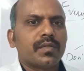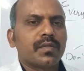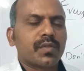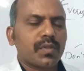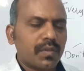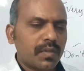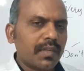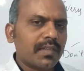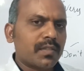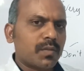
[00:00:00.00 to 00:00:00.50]

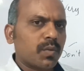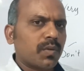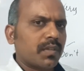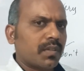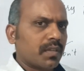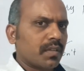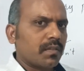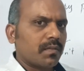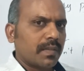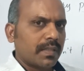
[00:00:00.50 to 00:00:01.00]
So that's
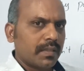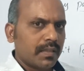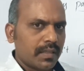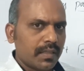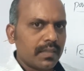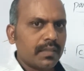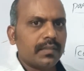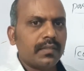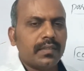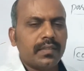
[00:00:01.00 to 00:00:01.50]
what when
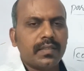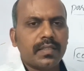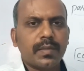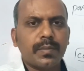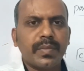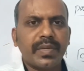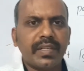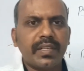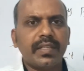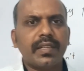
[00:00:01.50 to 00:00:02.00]
they reach
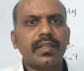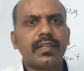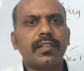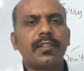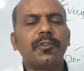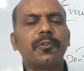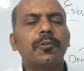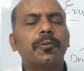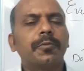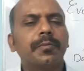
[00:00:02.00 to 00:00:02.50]

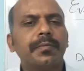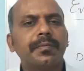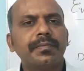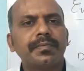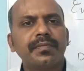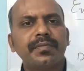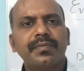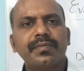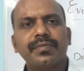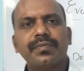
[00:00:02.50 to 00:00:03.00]
immediately
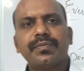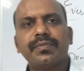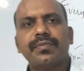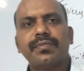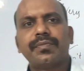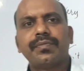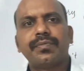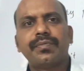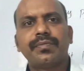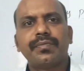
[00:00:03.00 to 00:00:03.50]
home,
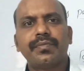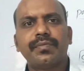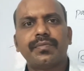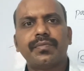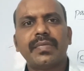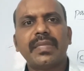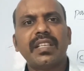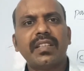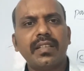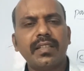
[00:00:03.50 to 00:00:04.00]

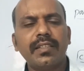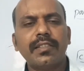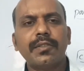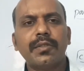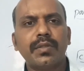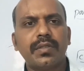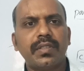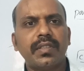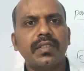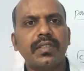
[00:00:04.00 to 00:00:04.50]
they're eager
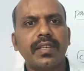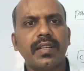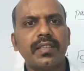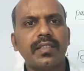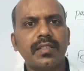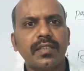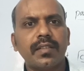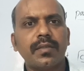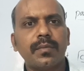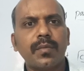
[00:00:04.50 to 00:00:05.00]
to say
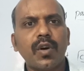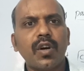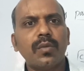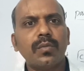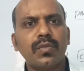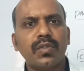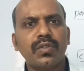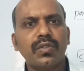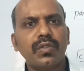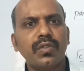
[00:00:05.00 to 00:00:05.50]
that,
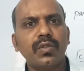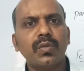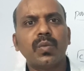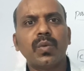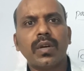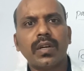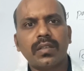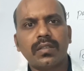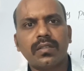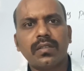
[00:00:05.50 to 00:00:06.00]
Mom, do you know
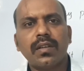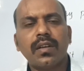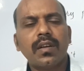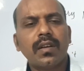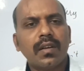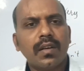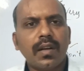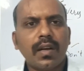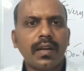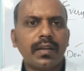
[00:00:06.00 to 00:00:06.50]
what
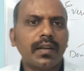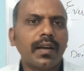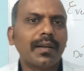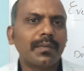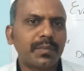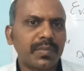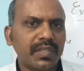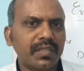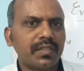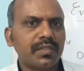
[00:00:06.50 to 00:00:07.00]
had
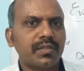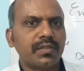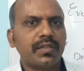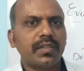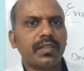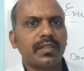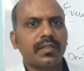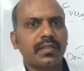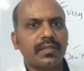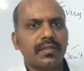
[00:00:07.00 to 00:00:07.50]
happened
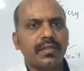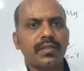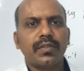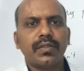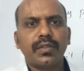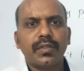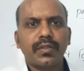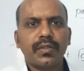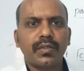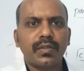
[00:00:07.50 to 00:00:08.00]
today? Do
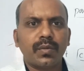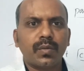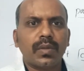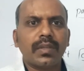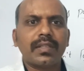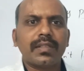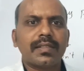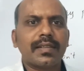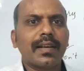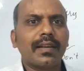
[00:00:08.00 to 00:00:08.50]
you know
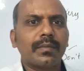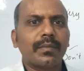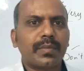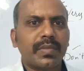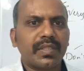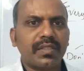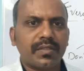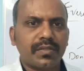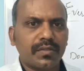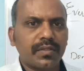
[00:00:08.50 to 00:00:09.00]
what has
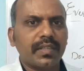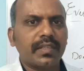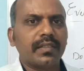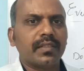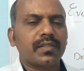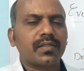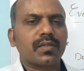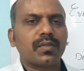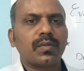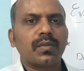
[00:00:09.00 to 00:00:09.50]
happened today in
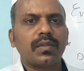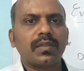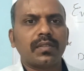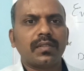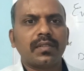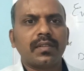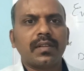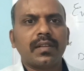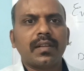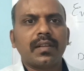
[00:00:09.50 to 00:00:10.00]
the school?
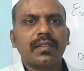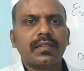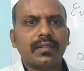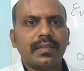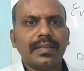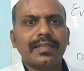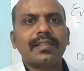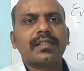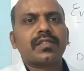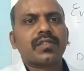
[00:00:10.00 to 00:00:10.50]

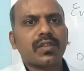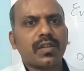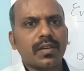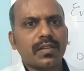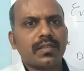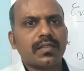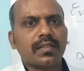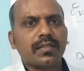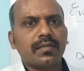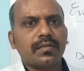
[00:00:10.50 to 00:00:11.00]
They'll
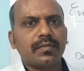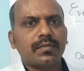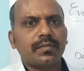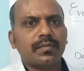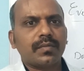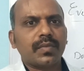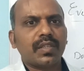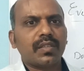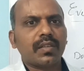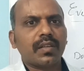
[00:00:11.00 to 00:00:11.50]
start,
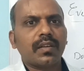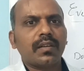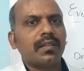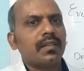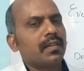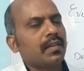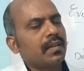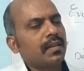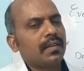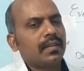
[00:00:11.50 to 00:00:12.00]
but
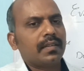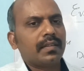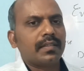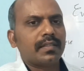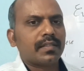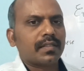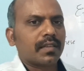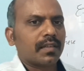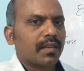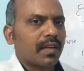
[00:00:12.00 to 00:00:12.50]

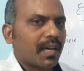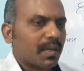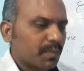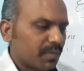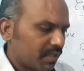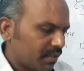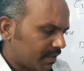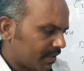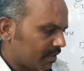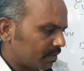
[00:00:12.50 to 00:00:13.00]
it's a
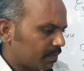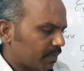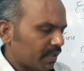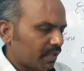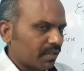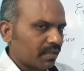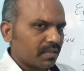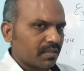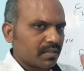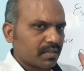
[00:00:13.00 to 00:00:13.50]
normal thing,
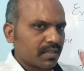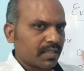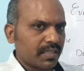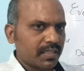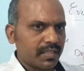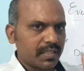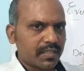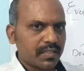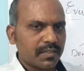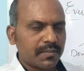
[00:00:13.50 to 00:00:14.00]
parents
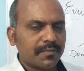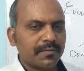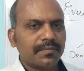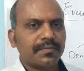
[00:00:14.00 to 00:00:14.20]
cut it.